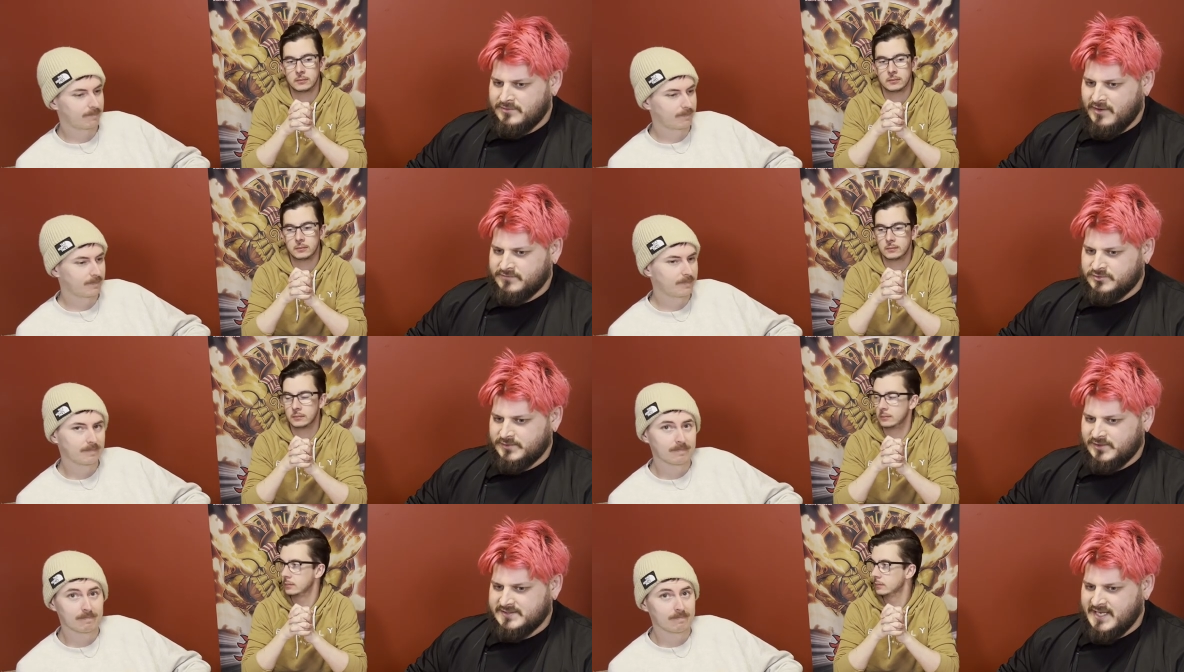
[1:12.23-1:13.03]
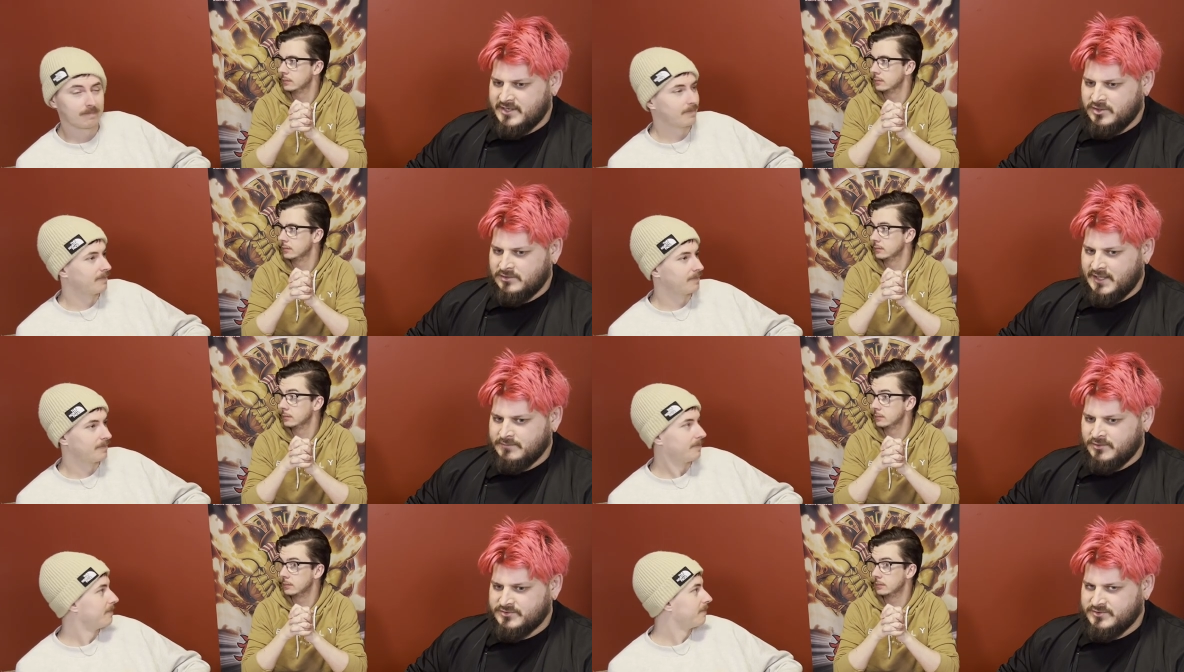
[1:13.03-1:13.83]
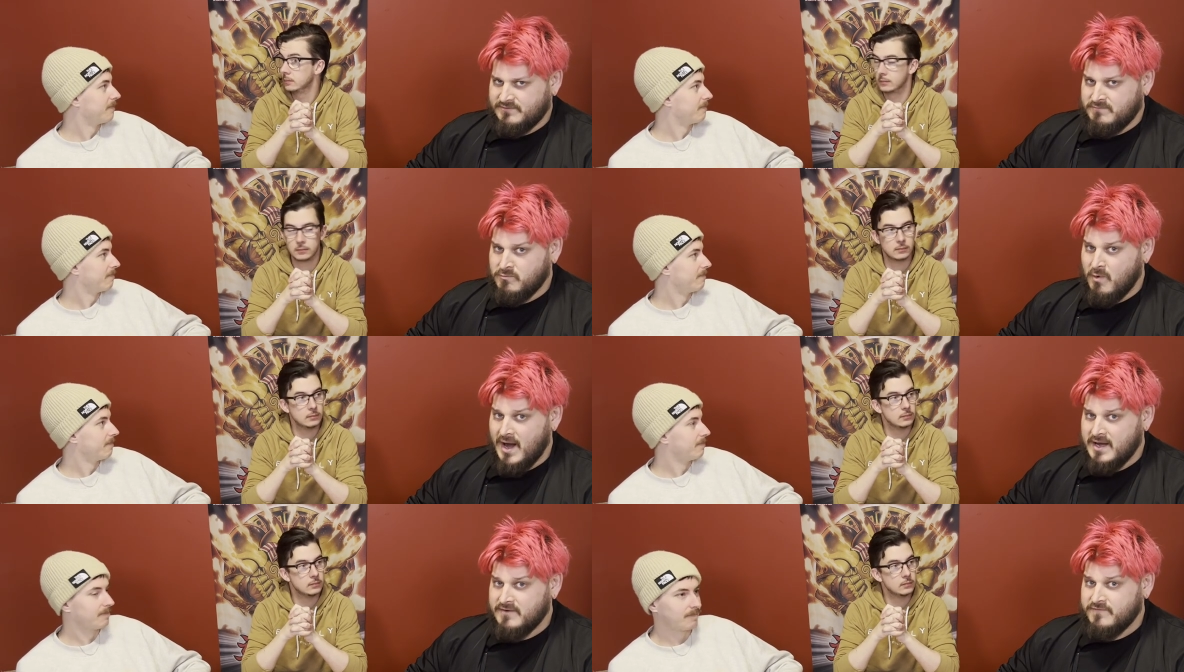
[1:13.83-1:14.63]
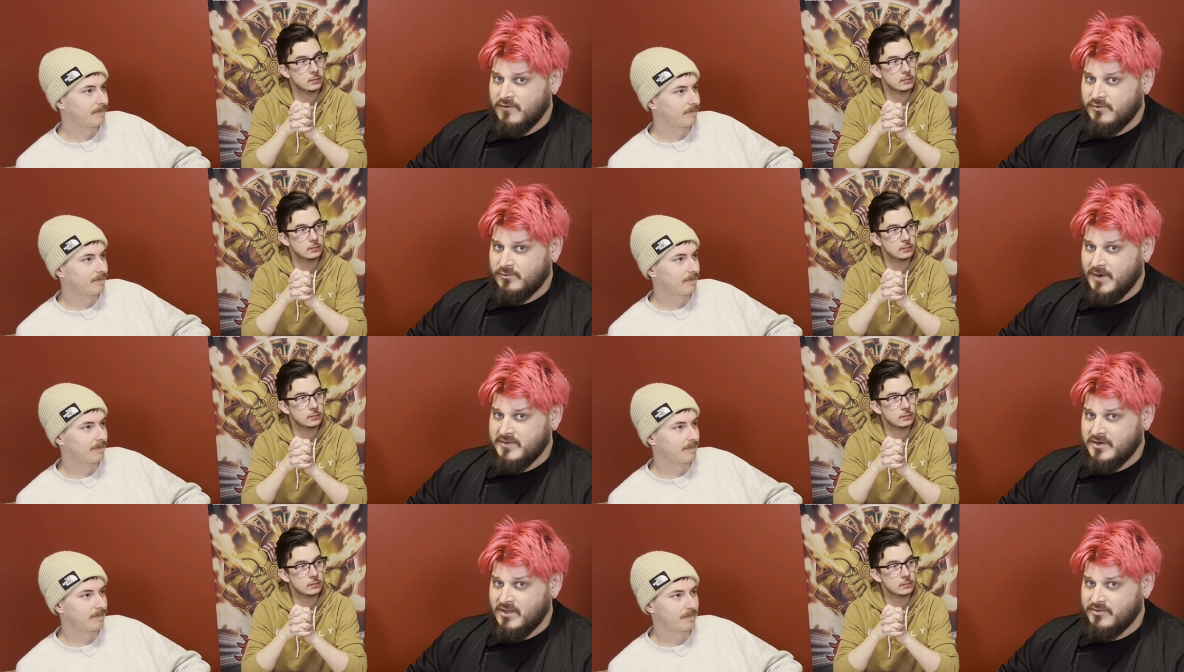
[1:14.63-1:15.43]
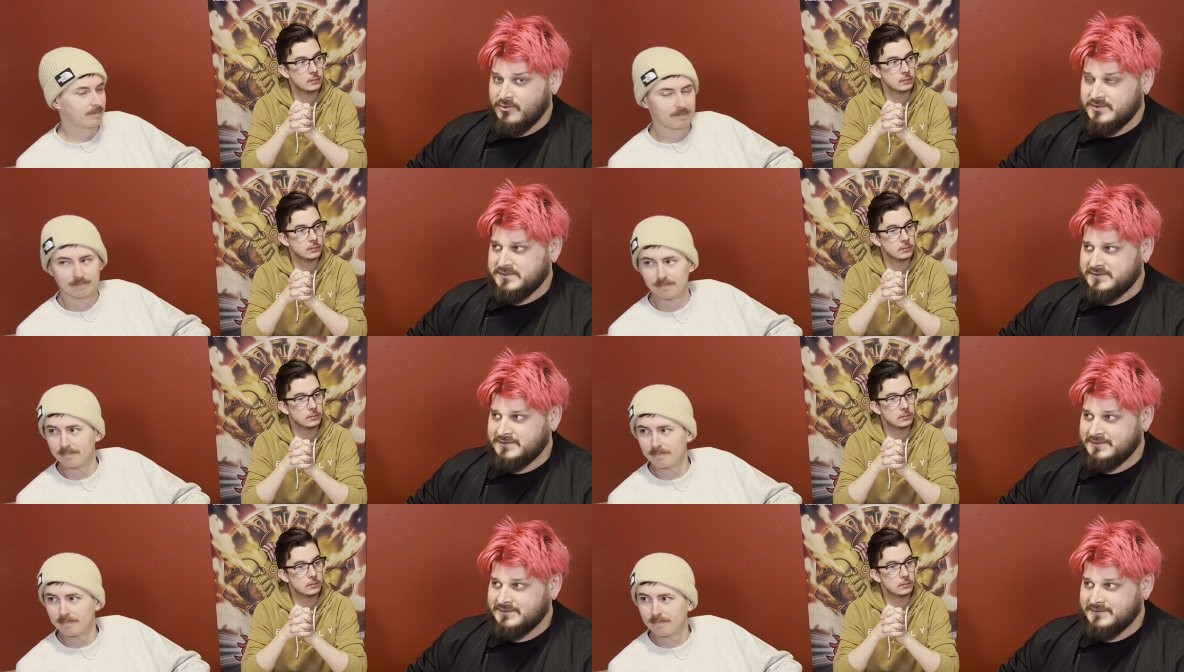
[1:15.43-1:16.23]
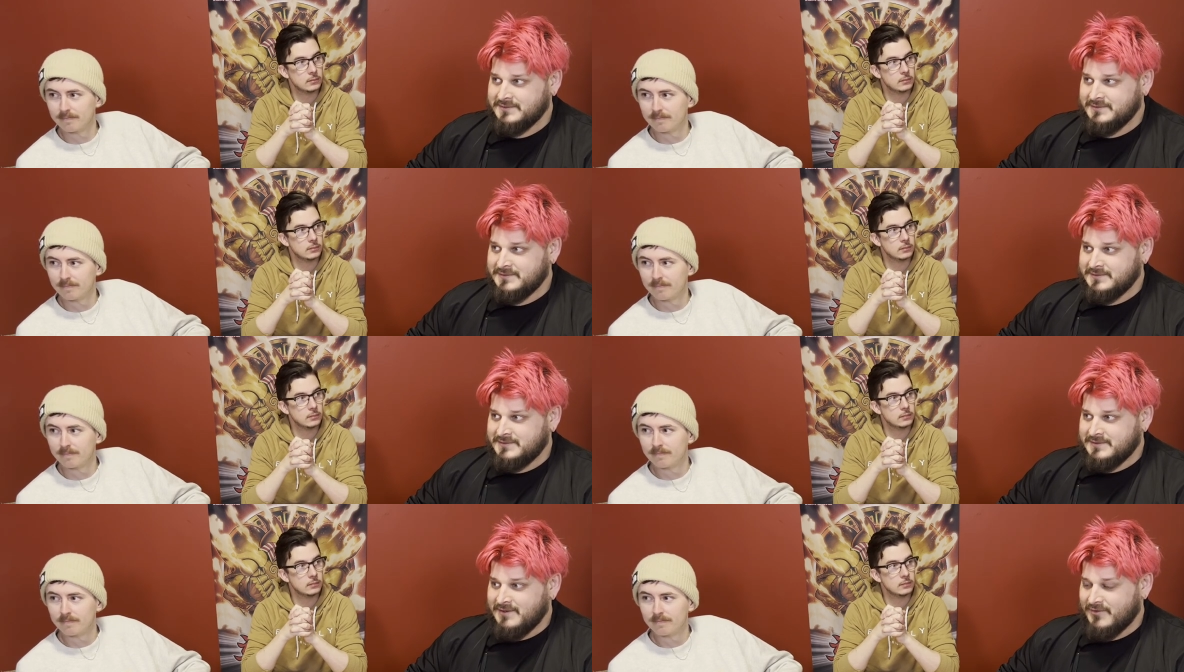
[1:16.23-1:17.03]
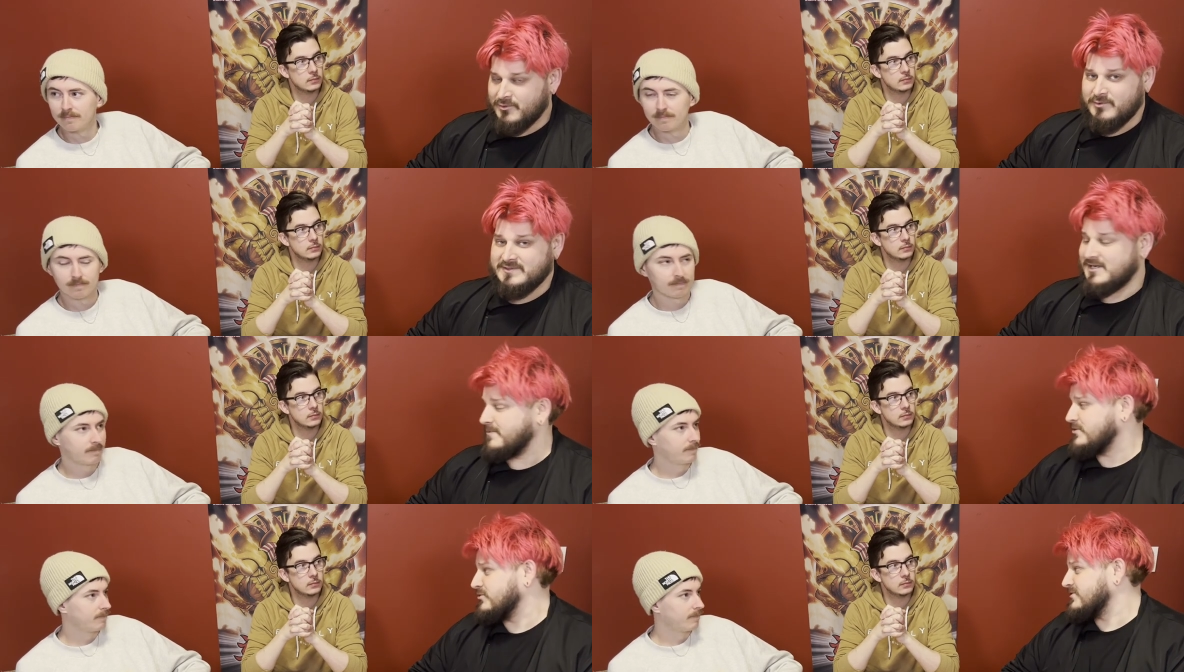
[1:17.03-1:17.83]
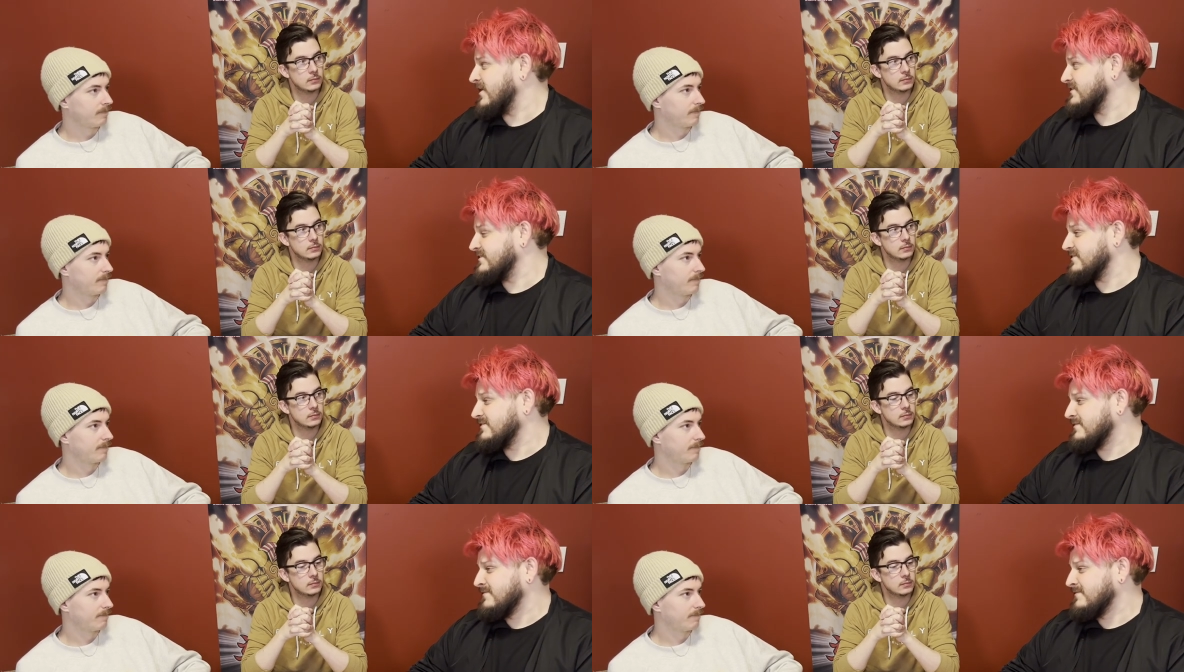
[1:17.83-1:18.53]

Speaker 1: I've just realised that New Link monsters are way further away than I thought. I thought it was going to be Duelist Nexus.